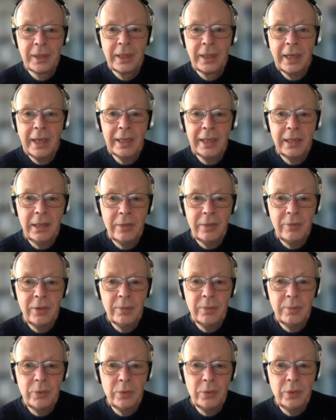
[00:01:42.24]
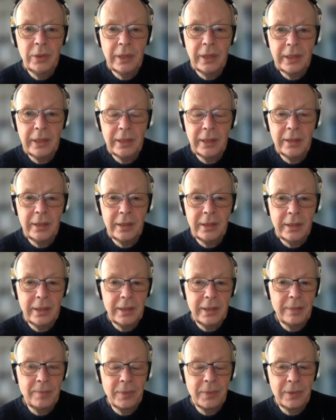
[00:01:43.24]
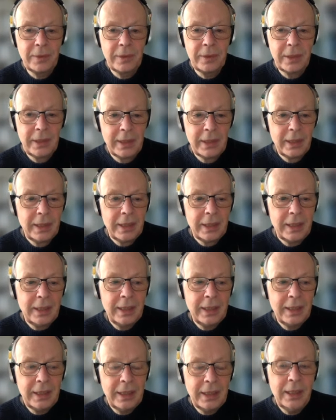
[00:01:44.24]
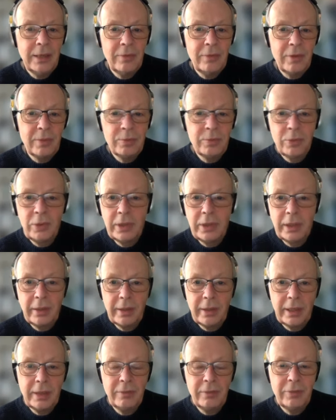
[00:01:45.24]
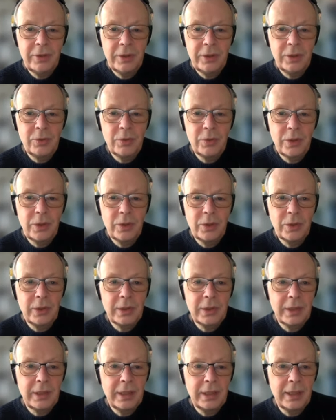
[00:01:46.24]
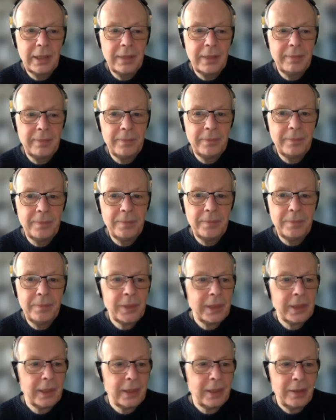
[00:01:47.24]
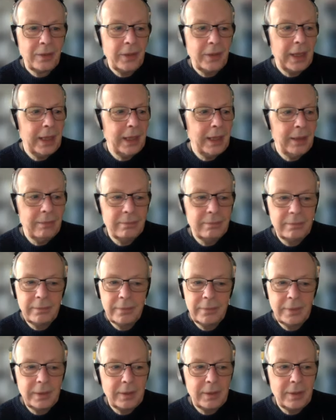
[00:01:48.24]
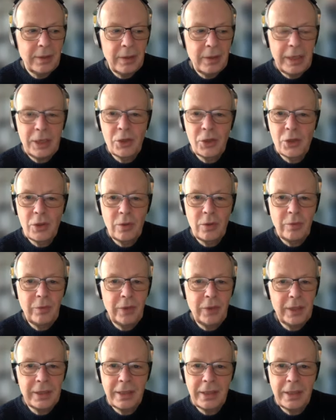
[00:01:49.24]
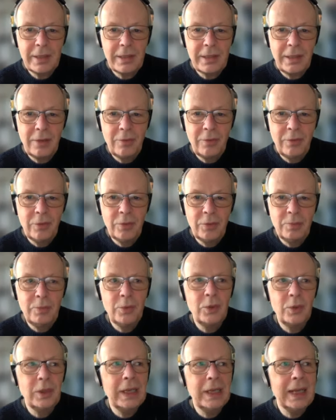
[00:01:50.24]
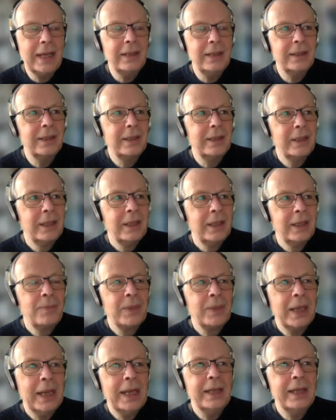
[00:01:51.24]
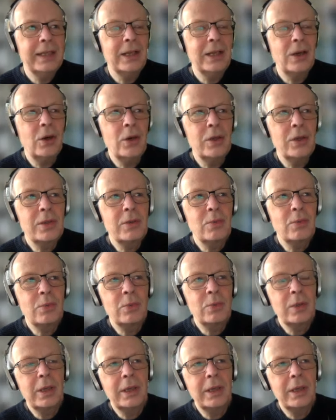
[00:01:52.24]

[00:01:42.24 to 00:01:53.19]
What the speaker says: at Liverpool in Liverpool at the Anfield Road. They show fantastic football, and also